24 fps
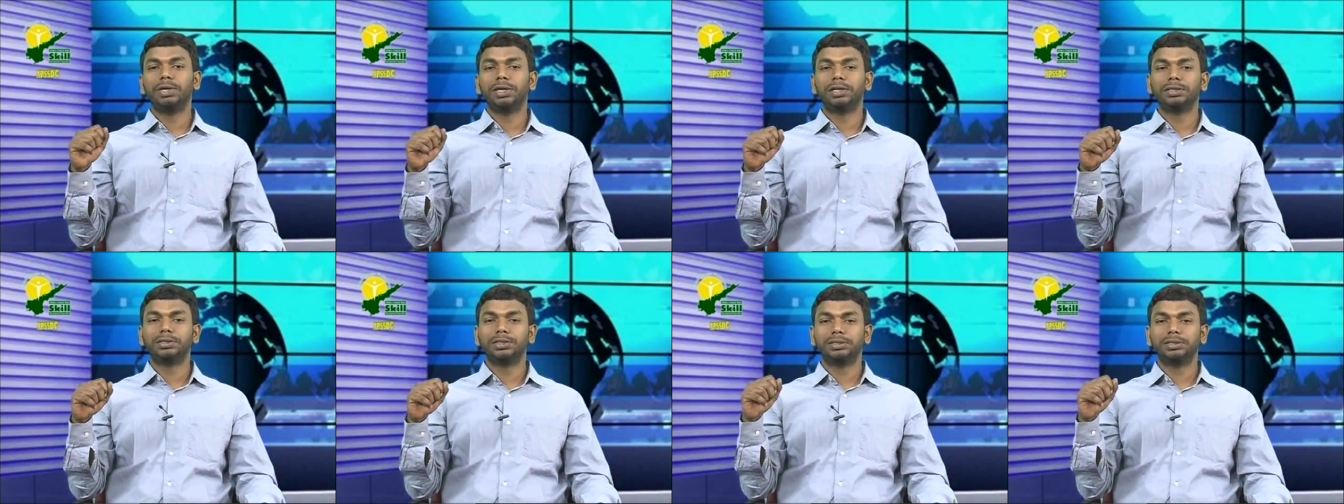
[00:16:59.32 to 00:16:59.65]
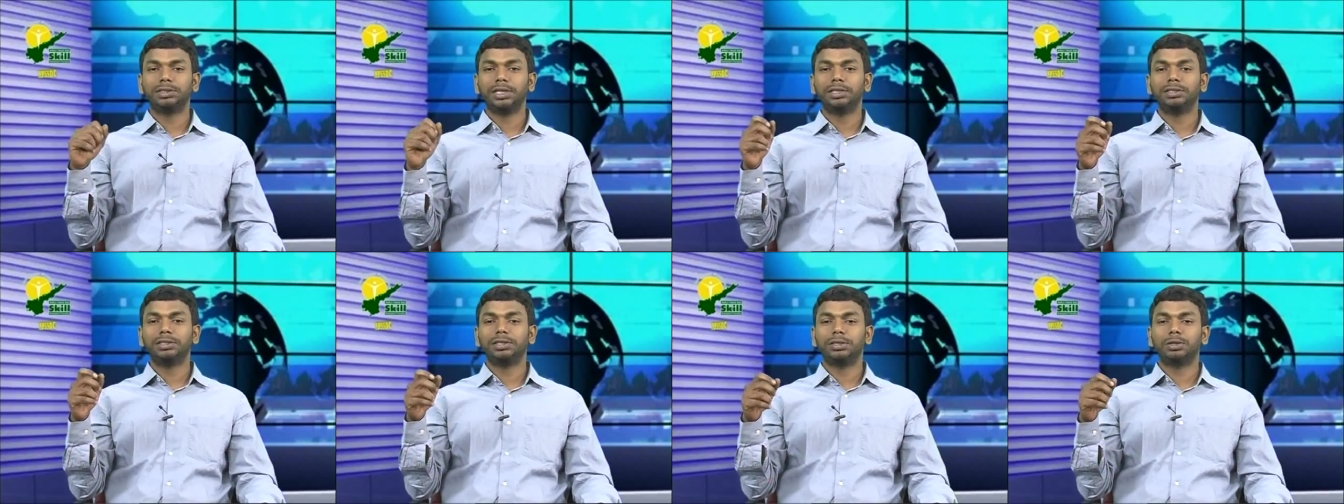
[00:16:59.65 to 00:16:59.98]
a
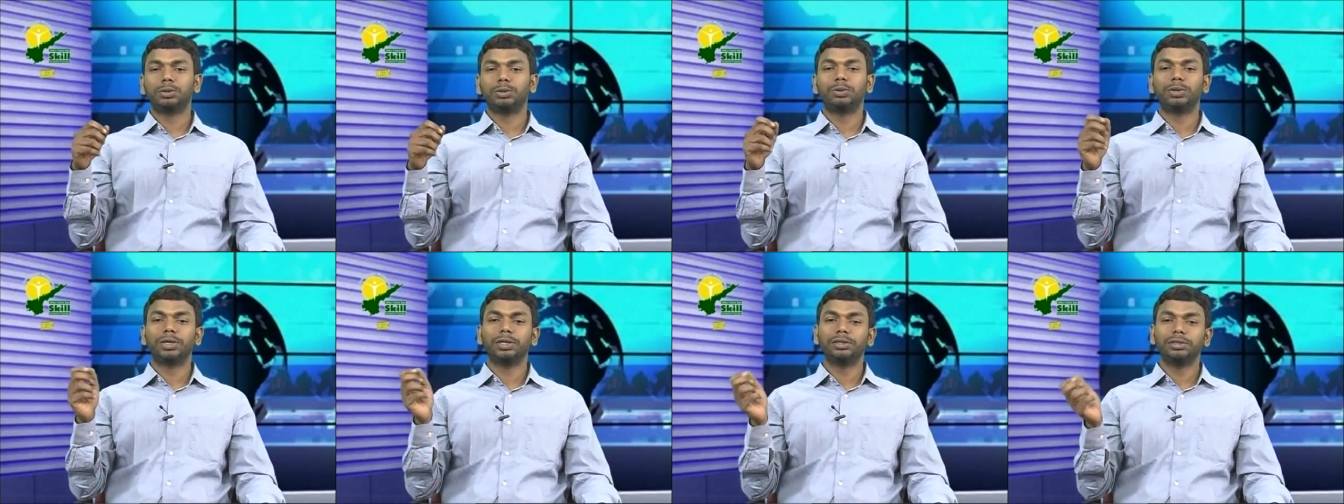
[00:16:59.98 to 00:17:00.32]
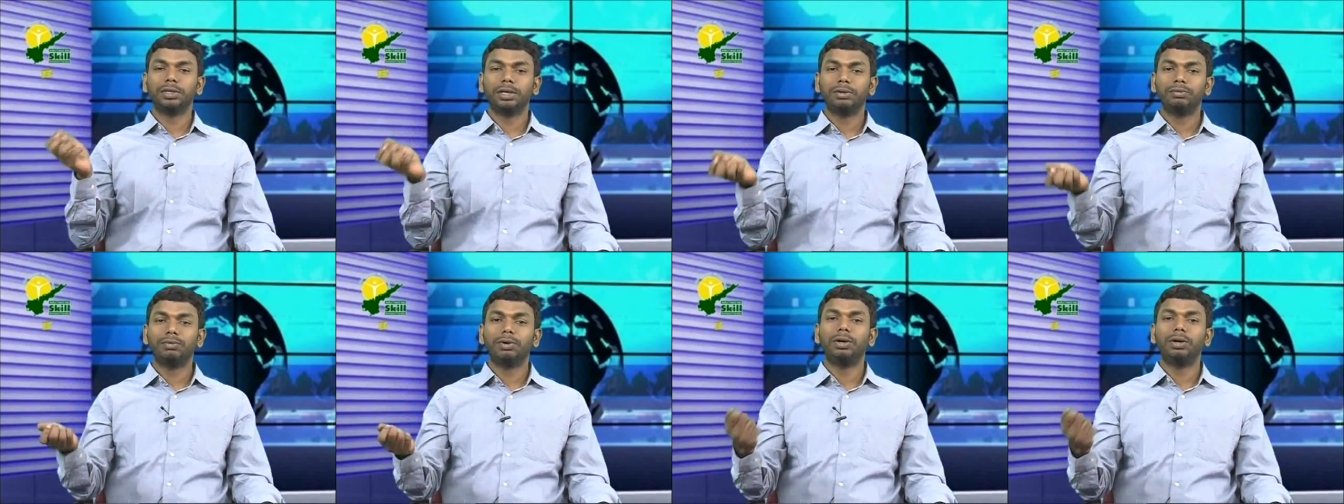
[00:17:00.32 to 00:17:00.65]
change in the cooking,
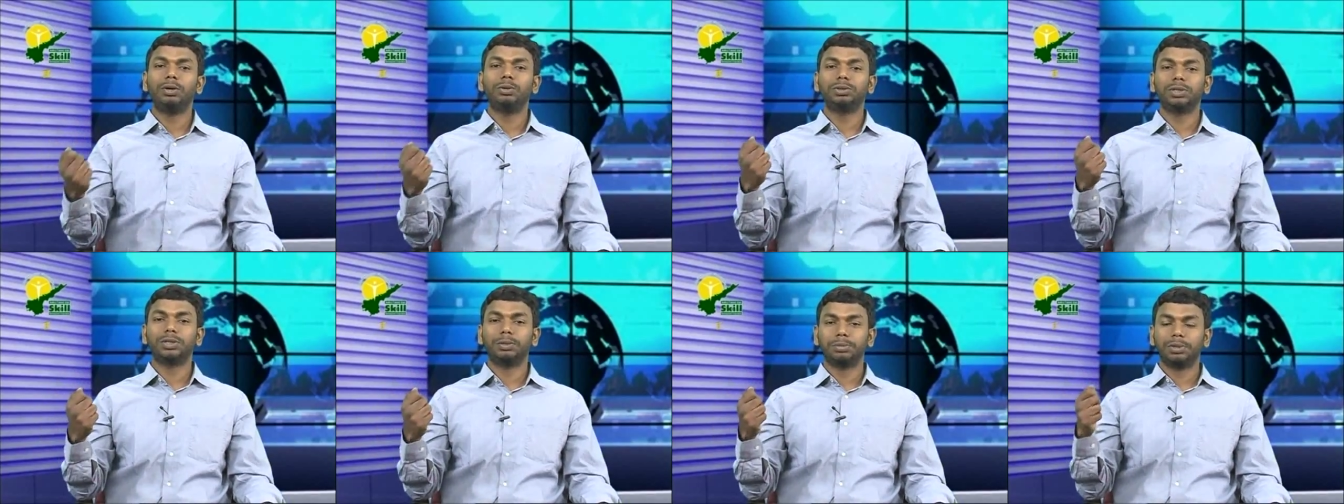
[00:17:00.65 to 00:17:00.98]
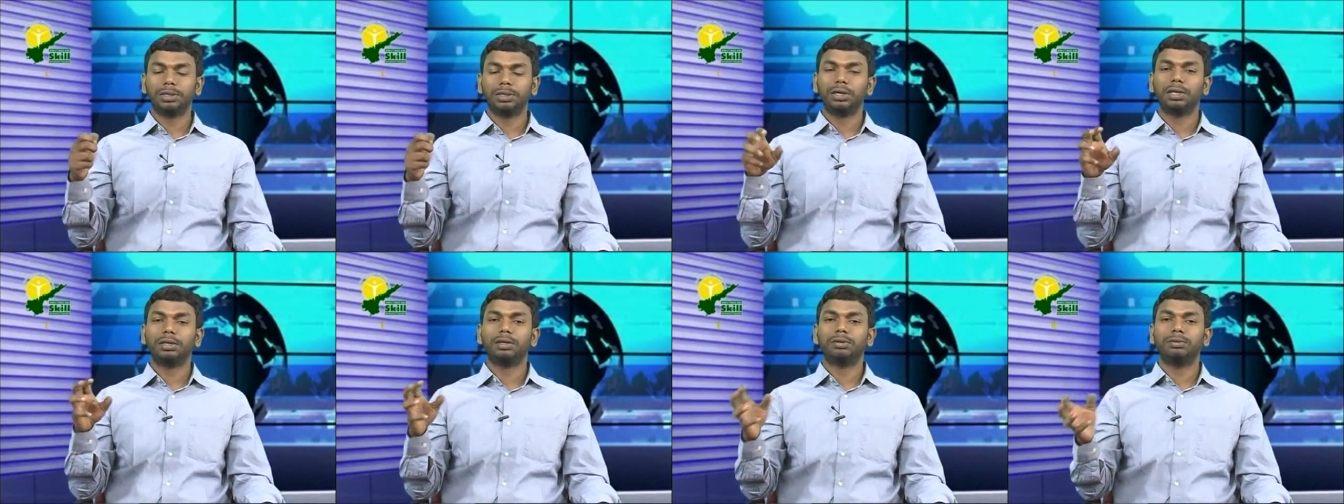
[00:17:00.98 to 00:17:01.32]
then we will do
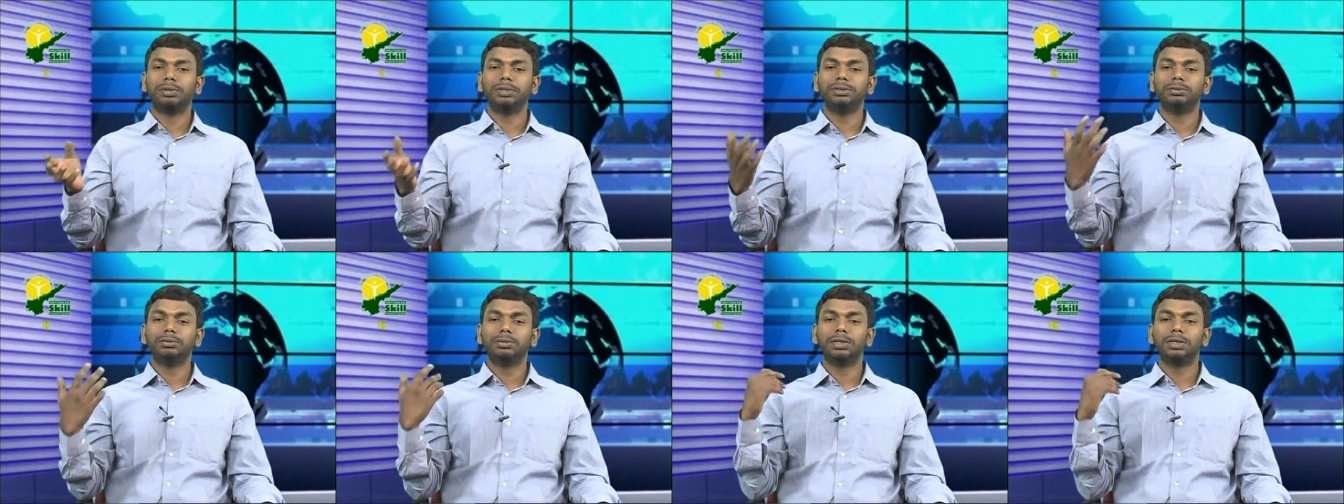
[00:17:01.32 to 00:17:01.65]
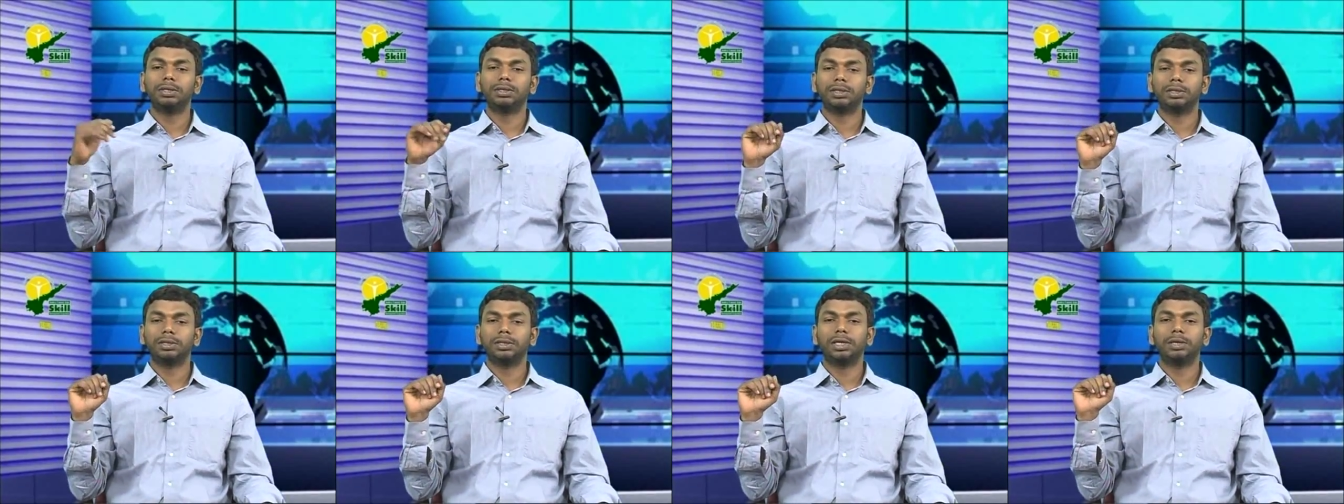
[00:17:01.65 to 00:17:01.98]
something, otherwise we will
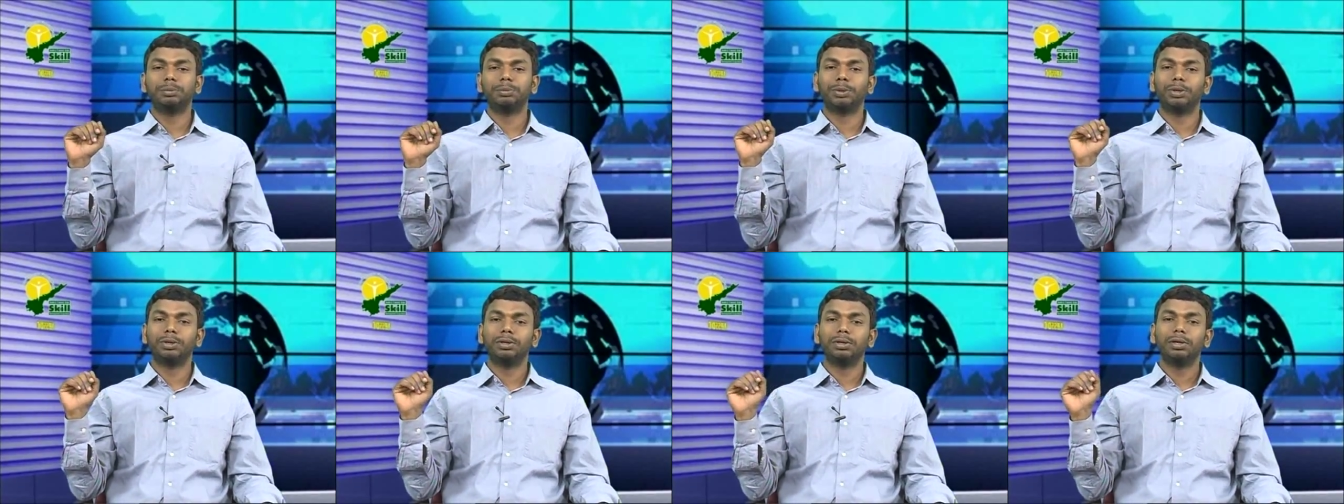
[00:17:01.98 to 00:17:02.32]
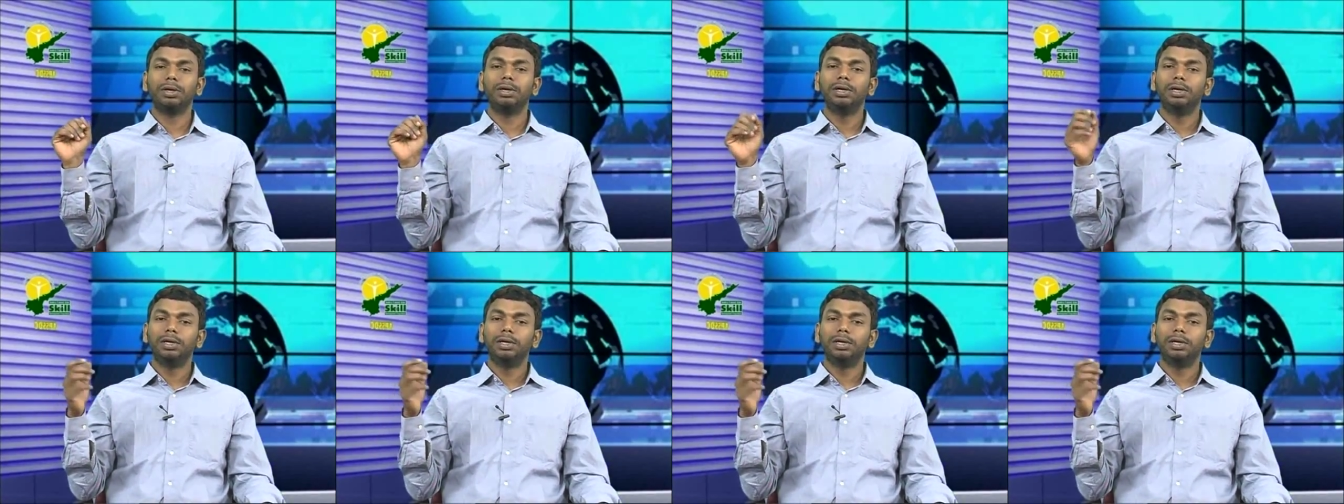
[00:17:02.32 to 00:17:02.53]
keep on